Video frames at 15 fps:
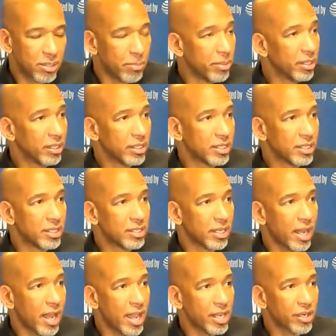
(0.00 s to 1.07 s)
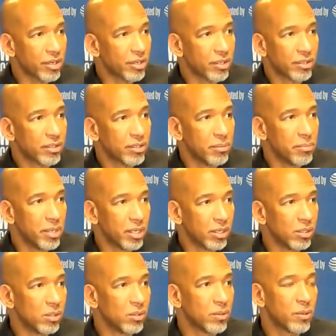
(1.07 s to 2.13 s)
ability to anchor the
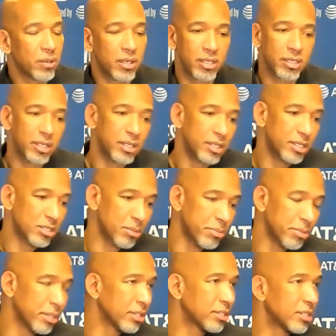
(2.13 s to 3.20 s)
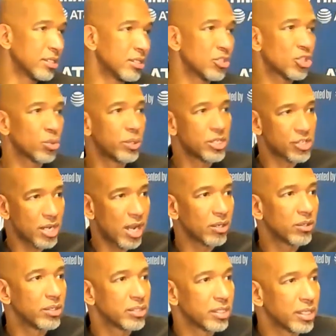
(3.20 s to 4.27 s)
middle and then his ability to switch
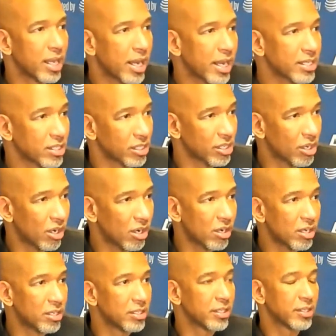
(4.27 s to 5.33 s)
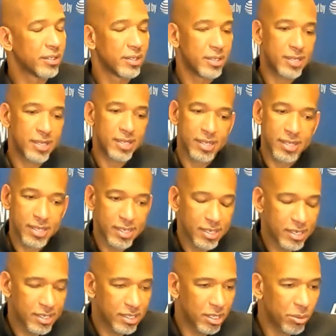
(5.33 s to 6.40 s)
out onto guys and guard.
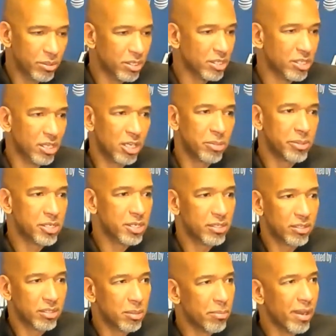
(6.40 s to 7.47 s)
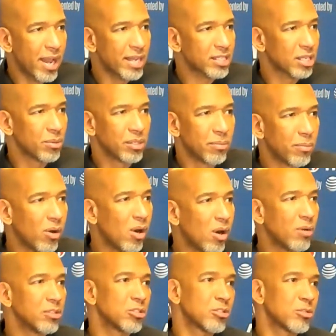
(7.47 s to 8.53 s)
There was a skirmish under the basket where the
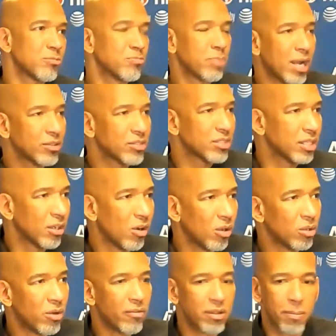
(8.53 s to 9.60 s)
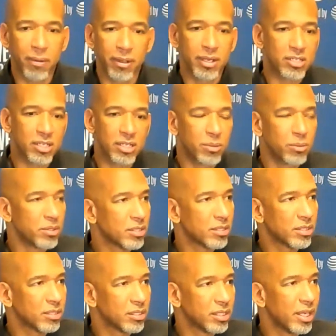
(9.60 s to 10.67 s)
ball was bouncing all over the place, and it
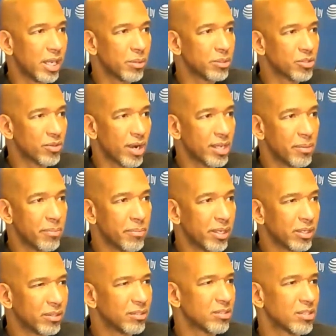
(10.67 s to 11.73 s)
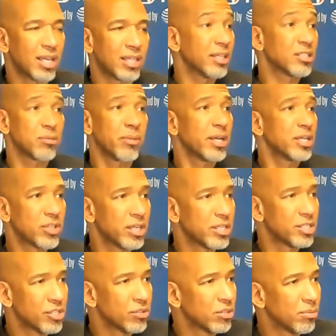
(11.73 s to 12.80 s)
was DA was right in the middle. And I think somebody tried
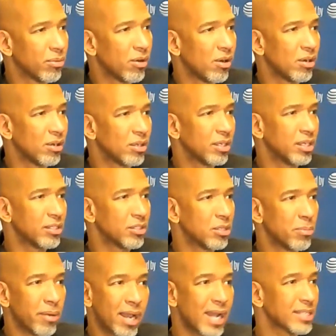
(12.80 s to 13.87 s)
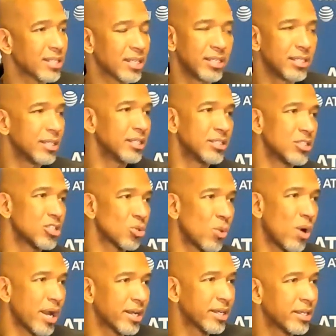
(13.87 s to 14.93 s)
to shoot the ball under the basket, and he just
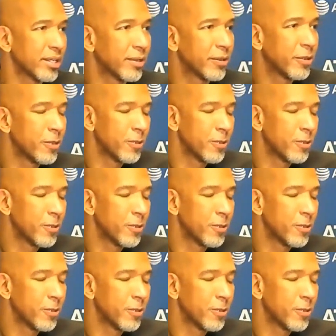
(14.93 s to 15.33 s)
swatted it.